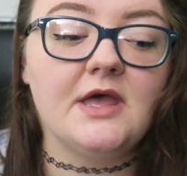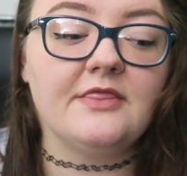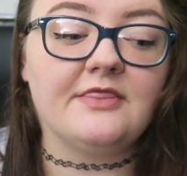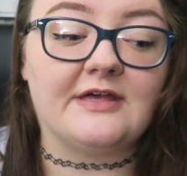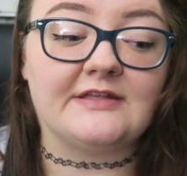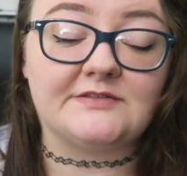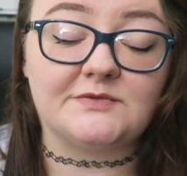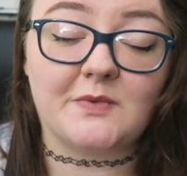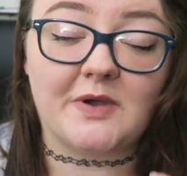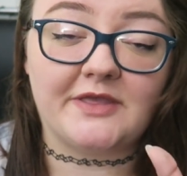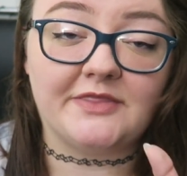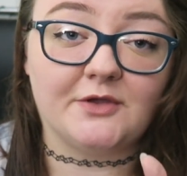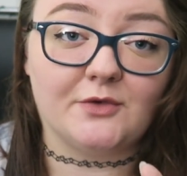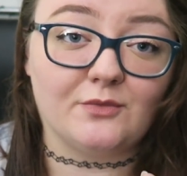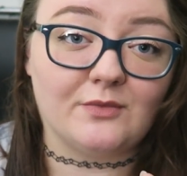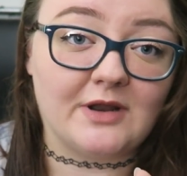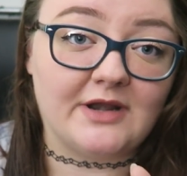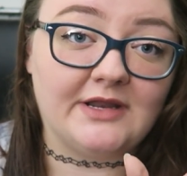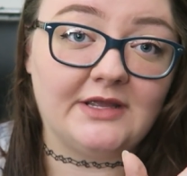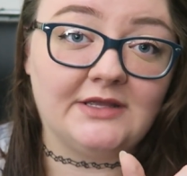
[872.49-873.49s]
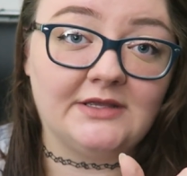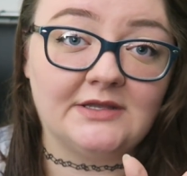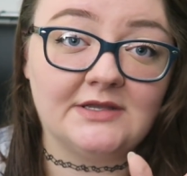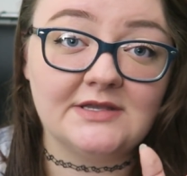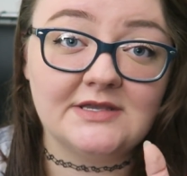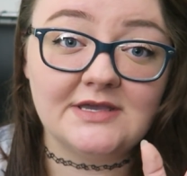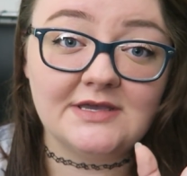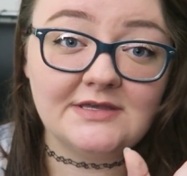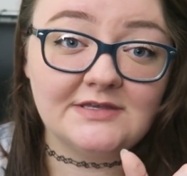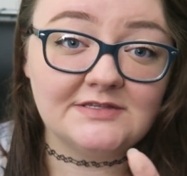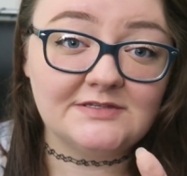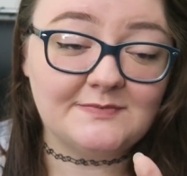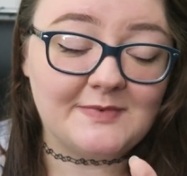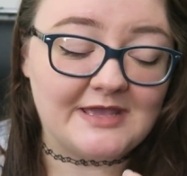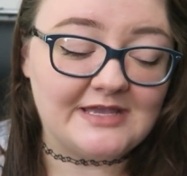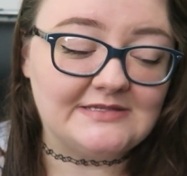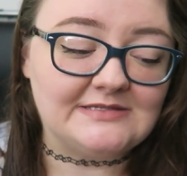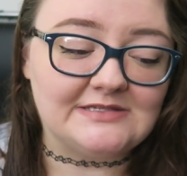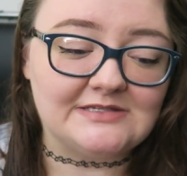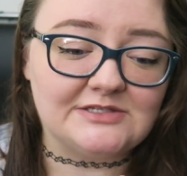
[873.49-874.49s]
That's why their running
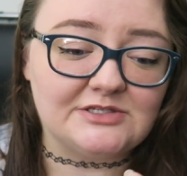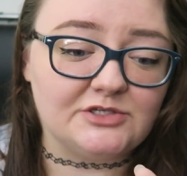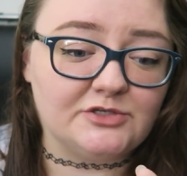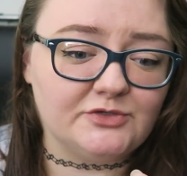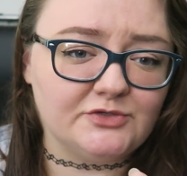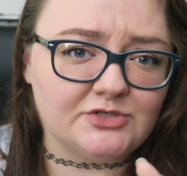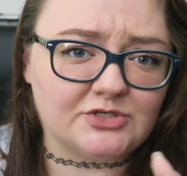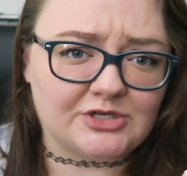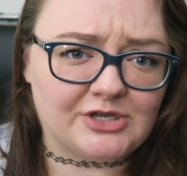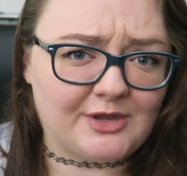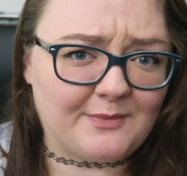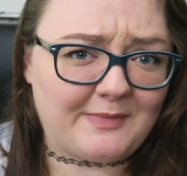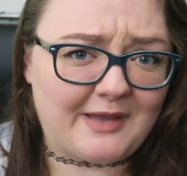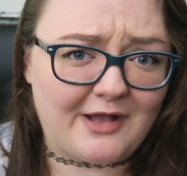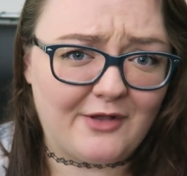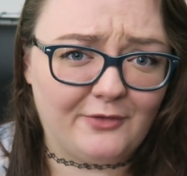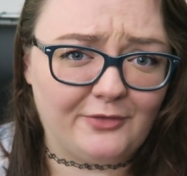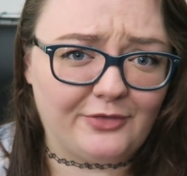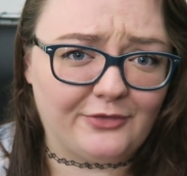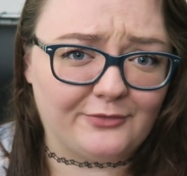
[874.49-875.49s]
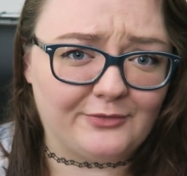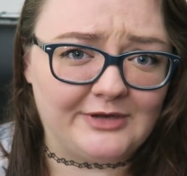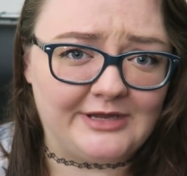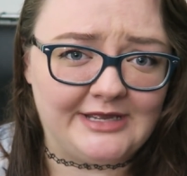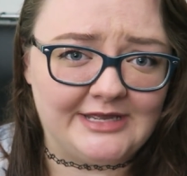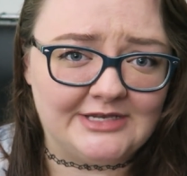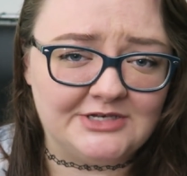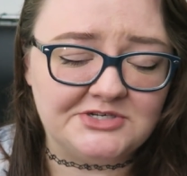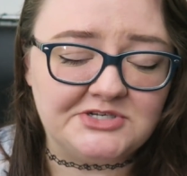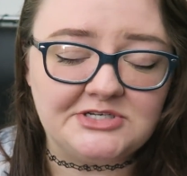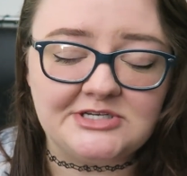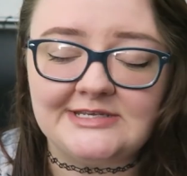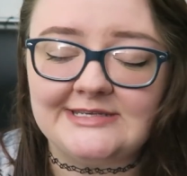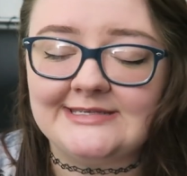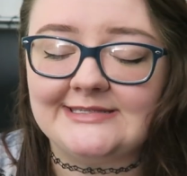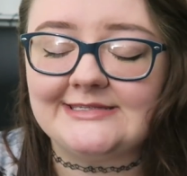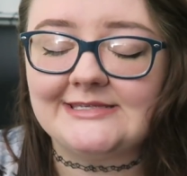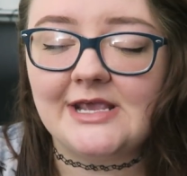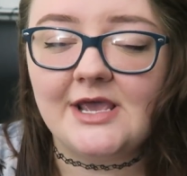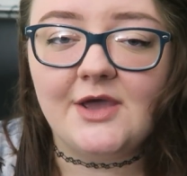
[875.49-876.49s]
space is usually about 3
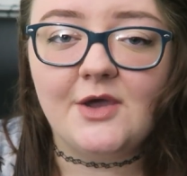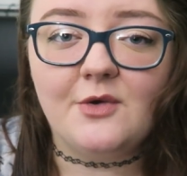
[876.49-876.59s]
inches,